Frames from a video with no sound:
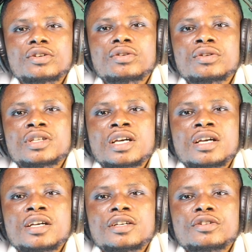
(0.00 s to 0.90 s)
God
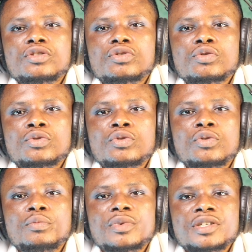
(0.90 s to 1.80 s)
is so
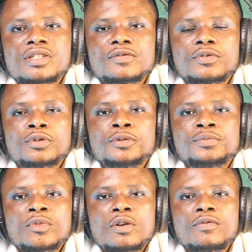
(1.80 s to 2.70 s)
merciful.
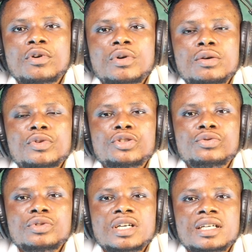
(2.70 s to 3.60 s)
For when we
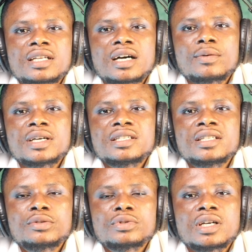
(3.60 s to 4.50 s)
do that, our
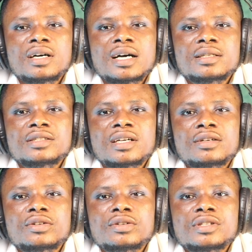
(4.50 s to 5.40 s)
deed will now
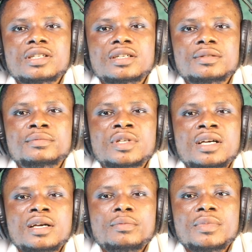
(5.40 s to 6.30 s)
attract God's
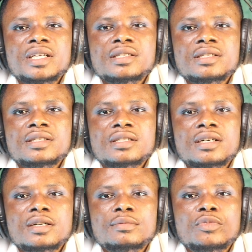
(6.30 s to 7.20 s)
mercies
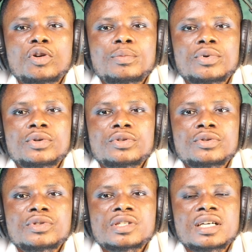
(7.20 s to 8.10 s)
upon
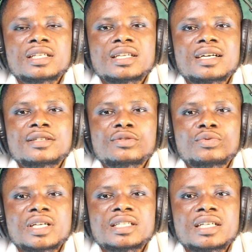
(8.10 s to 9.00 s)
us, and that's
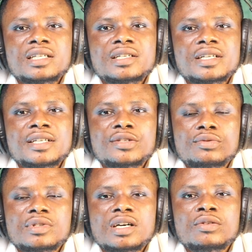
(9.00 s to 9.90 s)
when the grace
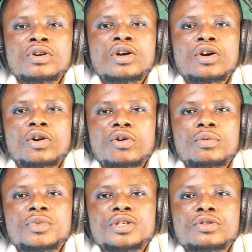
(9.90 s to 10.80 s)
will now
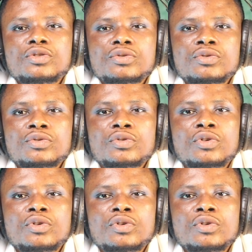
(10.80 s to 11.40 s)
come into